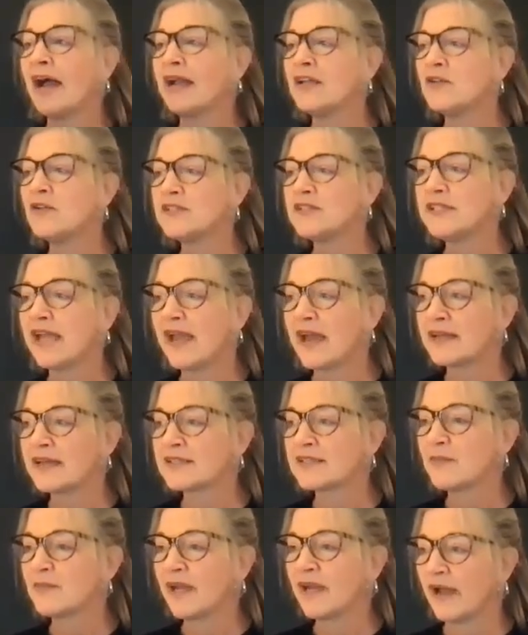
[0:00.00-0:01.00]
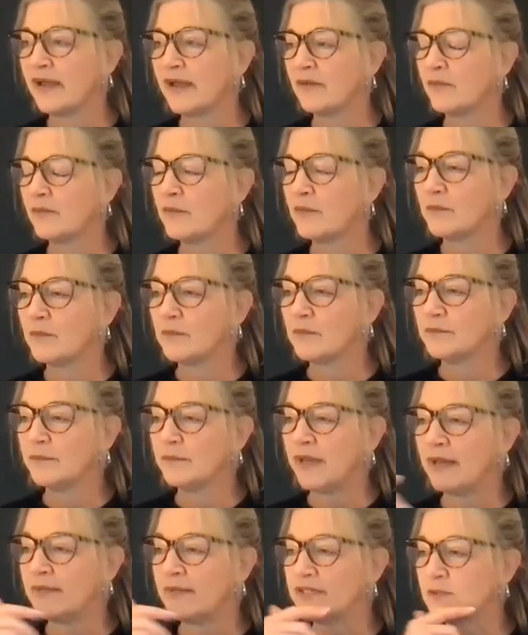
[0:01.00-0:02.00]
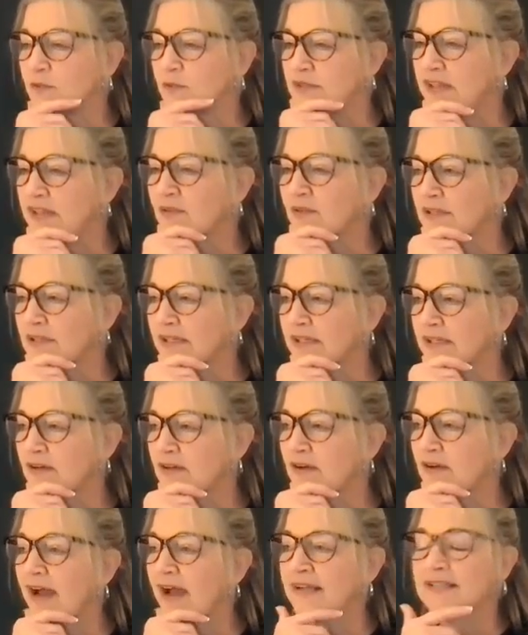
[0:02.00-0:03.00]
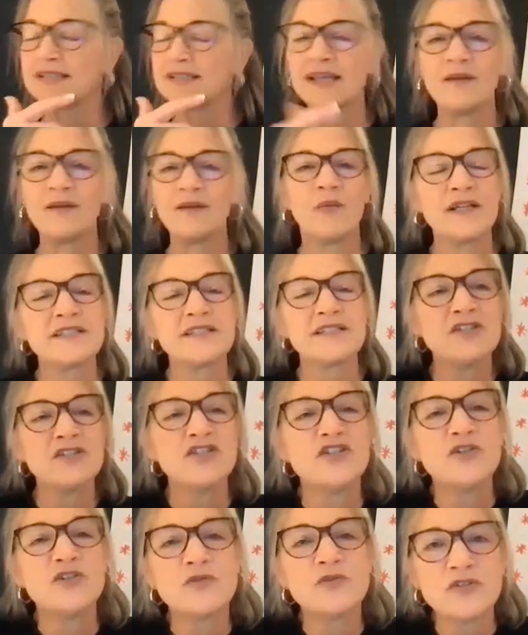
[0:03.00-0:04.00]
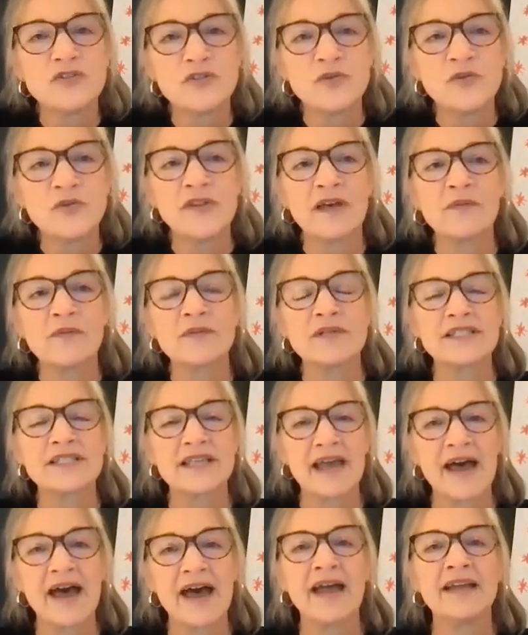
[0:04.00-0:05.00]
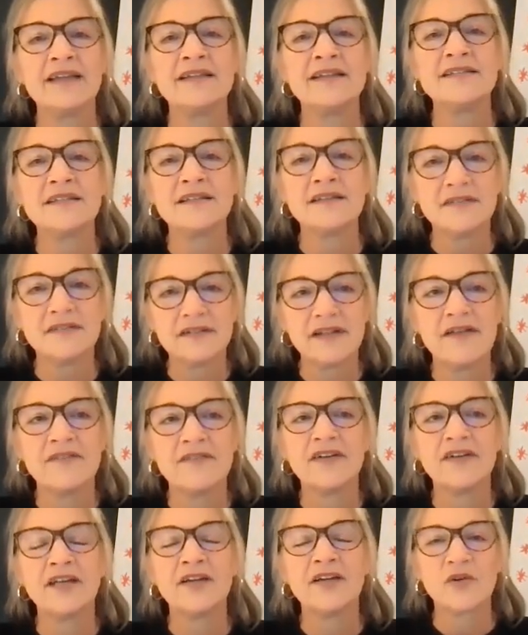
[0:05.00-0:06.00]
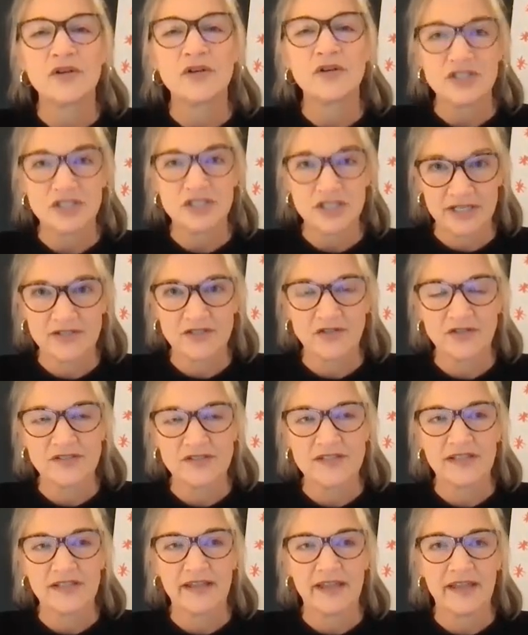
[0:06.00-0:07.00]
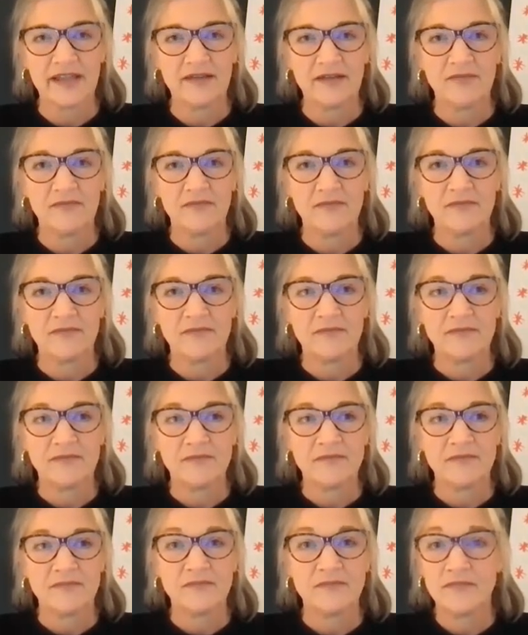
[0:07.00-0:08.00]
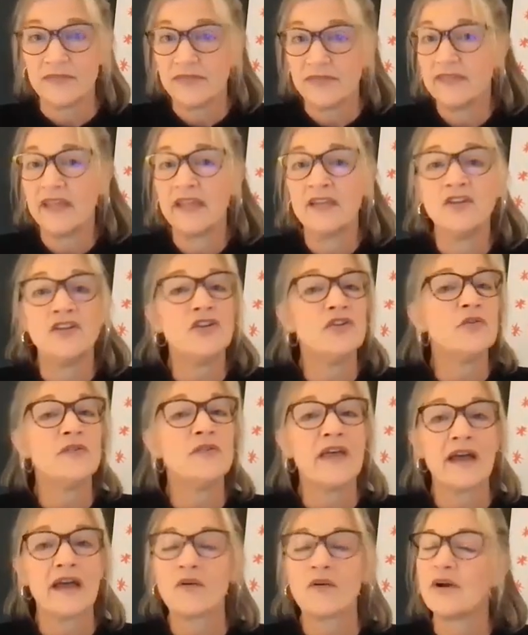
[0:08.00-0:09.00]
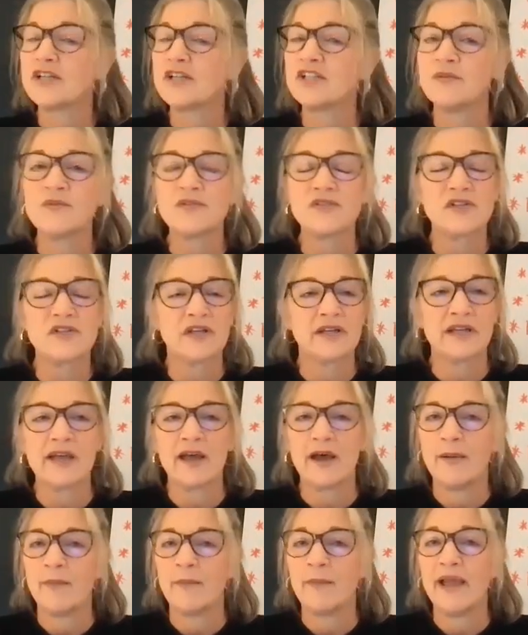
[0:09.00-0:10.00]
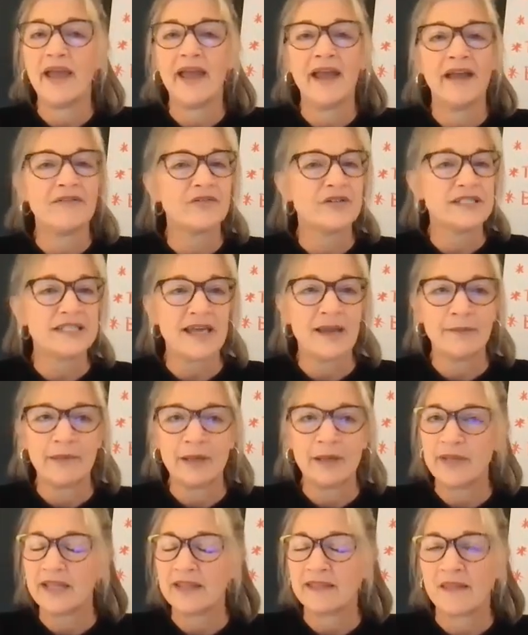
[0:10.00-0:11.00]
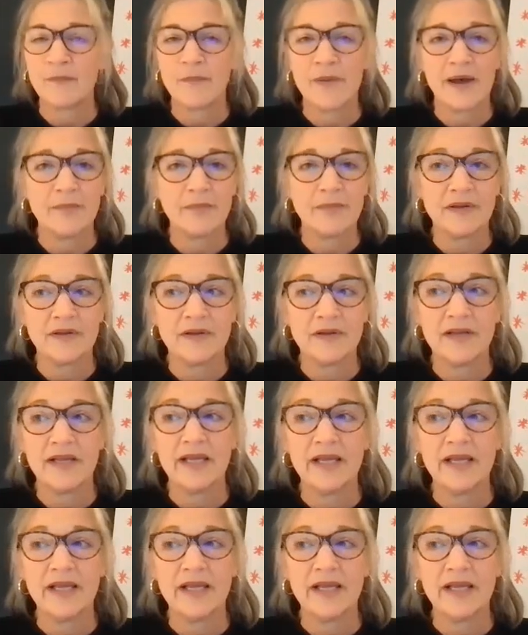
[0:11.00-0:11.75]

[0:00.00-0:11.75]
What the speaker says: I used to ask my babies when they were little, I'd say, what did you do that was kind, loving, or gentle today? They knew that question was going to come every time I picked them up.